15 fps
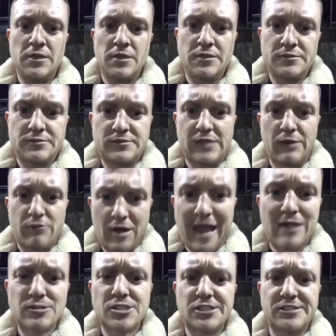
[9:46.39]
They were allowed to
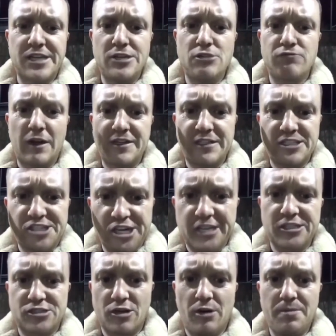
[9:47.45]
continue running a chicken
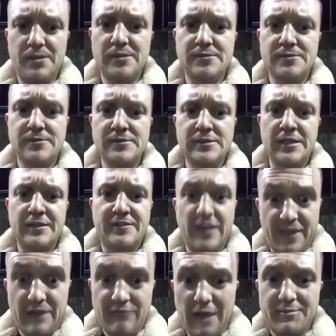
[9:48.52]
shop that they
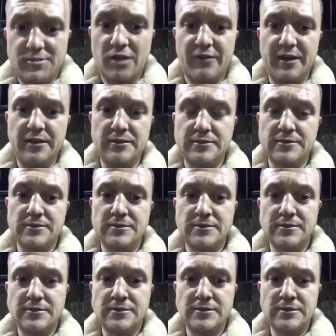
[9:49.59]
raped her in,
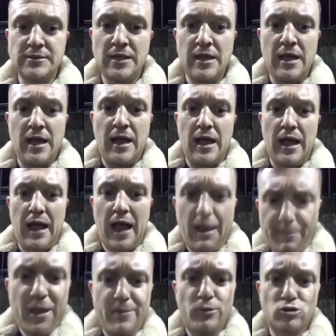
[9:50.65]
and
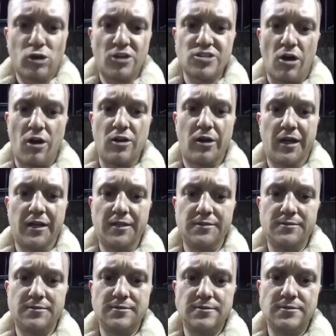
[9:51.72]
people tried to highlight it.
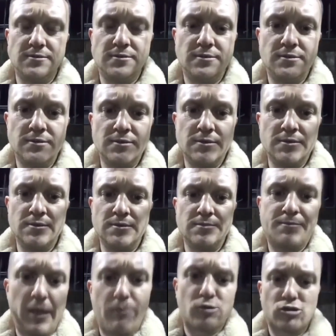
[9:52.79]

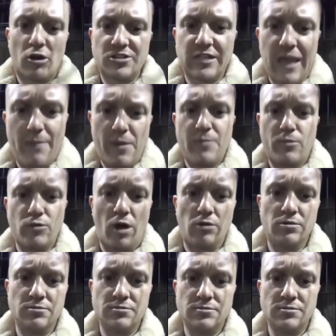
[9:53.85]
People tried to let people know.
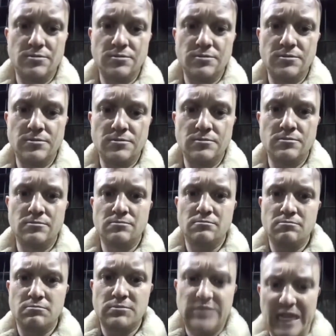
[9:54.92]

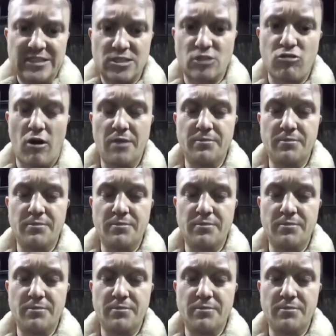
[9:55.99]
That's the crime.